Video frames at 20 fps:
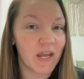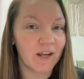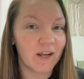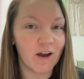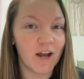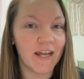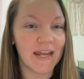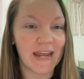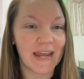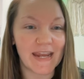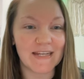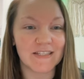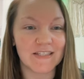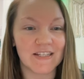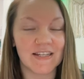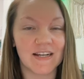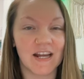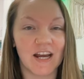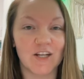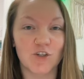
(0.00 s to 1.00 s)
got
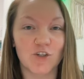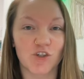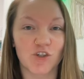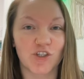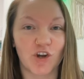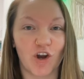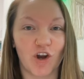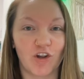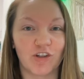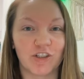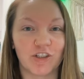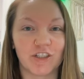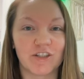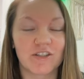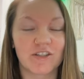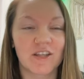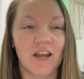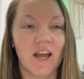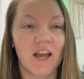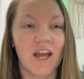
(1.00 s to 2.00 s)

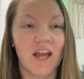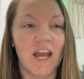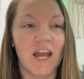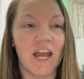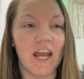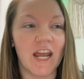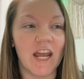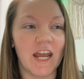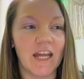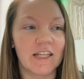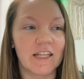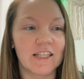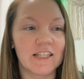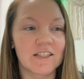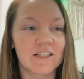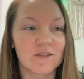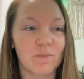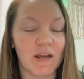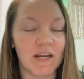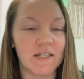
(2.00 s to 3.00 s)
$1,800. And
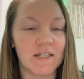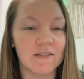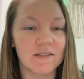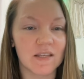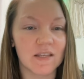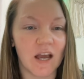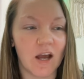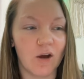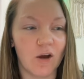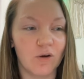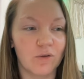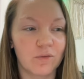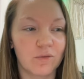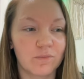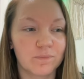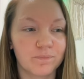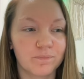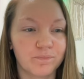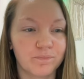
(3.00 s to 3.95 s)
this might sound,